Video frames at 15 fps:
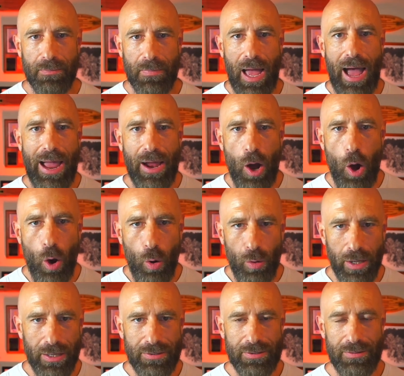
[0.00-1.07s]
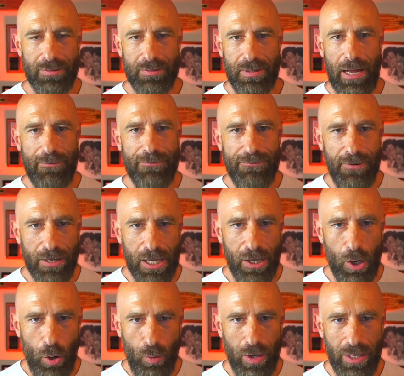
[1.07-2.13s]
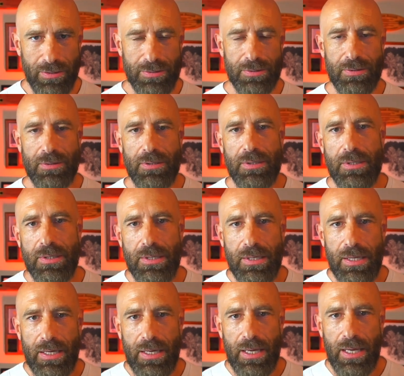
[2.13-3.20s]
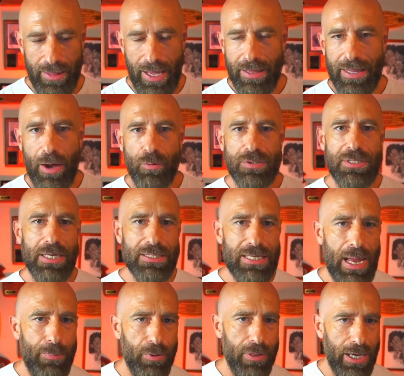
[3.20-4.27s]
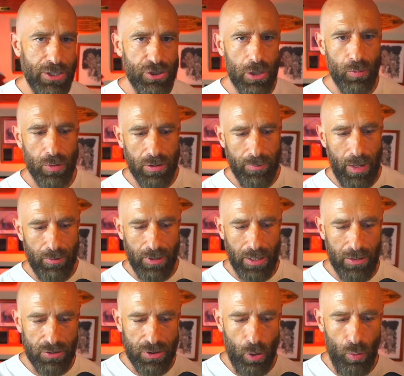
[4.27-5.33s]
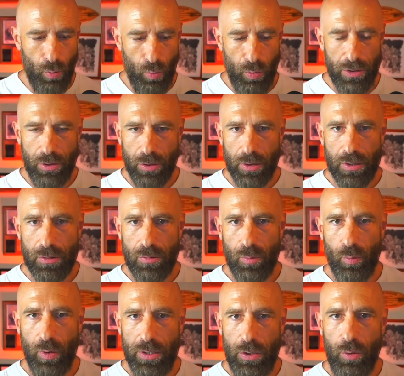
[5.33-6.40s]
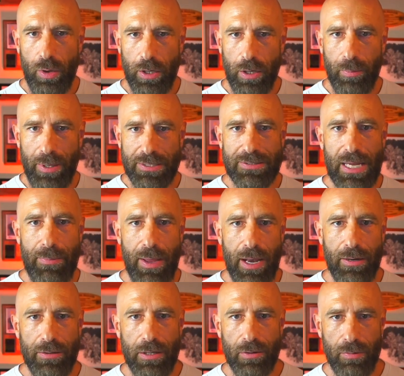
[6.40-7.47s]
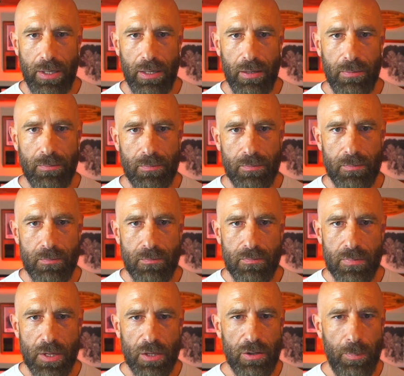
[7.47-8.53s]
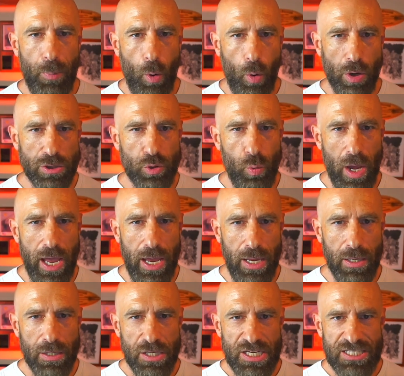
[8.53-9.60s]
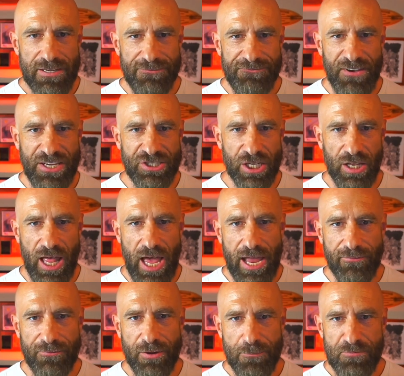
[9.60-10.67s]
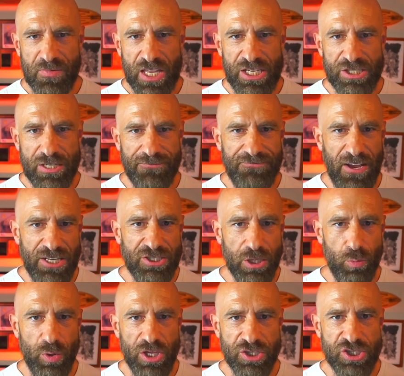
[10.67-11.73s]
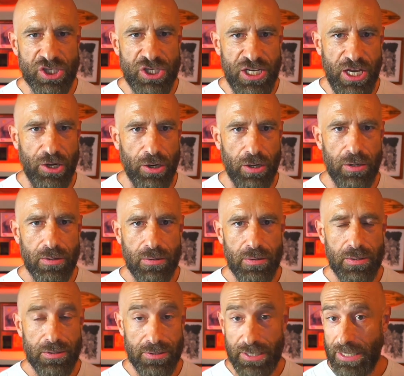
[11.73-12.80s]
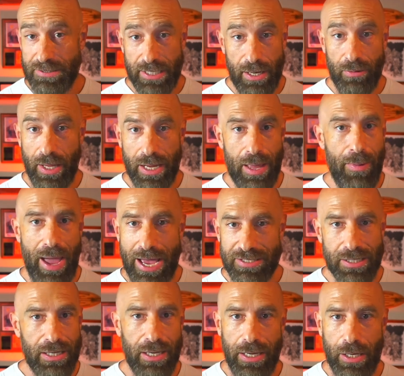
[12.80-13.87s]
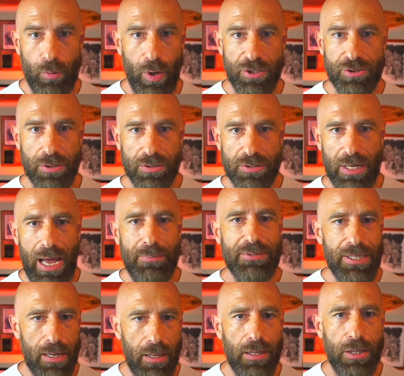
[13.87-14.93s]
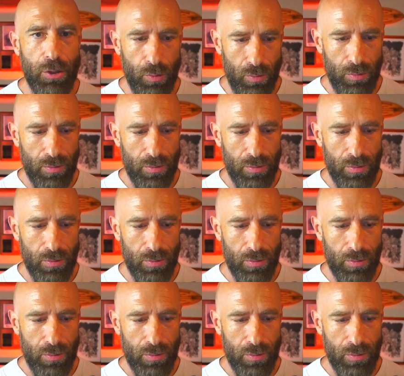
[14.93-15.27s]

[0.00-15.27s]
I own it. I fucking own it. And that was the example that I shared with him. I was like, so when you hear me say Man in the Arena, the poorest way to face a life is to face it with a sneer. Does that sound like I'm asking any questions? I'm telling you.